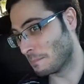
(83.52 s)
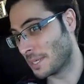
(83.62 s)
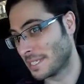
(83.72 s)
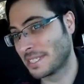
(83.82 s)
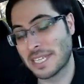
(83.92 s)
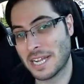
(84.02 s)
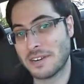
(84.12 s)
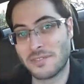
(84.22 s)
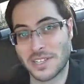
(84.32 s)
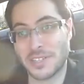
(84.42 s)
But kind
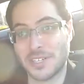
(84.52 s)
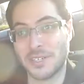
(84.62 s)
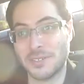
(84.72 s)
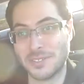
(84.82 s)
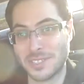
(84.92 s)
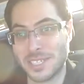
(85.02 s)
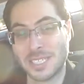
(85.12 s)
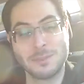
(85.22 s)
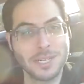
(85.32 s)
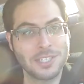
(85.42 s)
of on the nose.
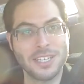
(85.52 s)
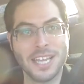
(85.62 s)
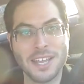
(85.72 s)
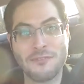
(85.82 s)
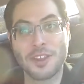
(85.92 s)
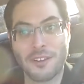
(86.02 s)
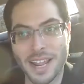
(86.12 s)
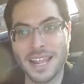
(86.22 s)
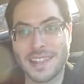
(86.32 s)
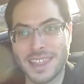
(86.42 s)
Especially if you're
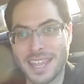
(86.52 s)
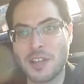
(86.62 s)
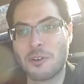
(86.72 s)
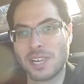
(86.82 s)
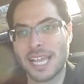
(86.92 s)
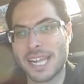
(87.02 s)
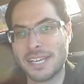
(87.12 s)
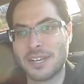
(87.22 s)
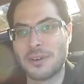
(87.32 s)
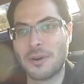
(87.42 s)
in the
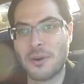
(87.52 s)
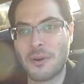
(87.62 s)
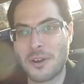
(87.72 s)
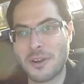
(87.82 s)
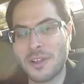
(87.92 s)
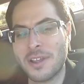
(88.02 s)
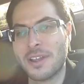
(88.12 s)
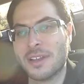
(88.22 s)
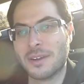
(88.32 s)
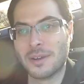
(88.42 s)
Orlando or
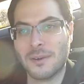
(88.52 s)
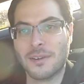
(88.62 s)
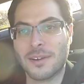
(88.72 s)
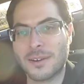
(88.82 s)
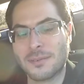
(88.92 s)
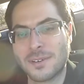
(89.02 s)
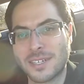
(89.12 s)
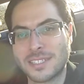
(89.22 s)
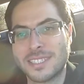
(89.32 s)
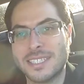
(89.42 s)

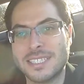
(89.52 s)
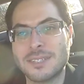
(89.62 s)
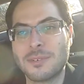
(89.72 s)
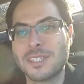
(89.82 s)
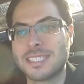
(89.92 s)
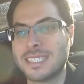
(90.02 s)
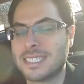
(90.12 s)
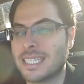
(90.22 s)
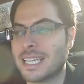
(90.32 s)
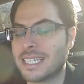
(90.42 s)
where's
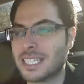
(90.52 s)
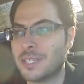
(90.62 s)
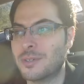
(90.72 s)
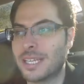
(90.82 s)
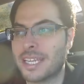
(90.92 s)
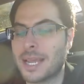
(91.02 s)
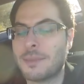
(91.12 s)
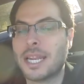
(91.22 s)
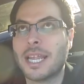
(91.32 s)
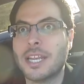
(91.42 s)
Disneyland located? I
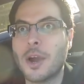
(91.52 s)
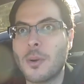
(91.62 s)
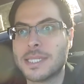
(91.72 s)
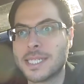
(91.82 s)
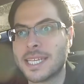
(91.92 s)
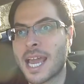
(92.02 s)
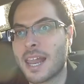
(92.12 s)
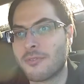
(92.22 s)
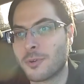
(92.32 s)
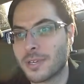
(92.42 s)
mean, I know it's in
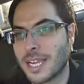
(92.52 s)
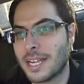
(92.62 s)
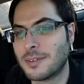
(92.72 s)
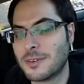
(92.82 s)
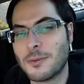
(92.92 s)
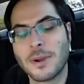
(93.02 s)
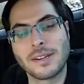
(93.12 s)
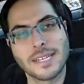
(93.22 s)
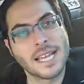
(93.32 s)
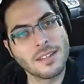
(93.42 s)
California. I don't know
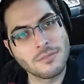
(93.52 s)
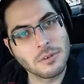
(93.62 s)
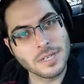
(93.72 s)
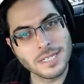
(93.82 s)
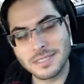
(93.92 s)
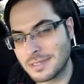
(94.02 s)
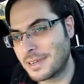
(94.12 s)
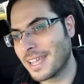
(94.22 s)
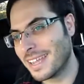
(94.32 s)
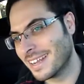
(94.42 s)
where in California it's
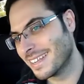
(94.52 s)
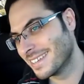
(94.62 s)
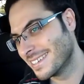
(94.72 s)
located.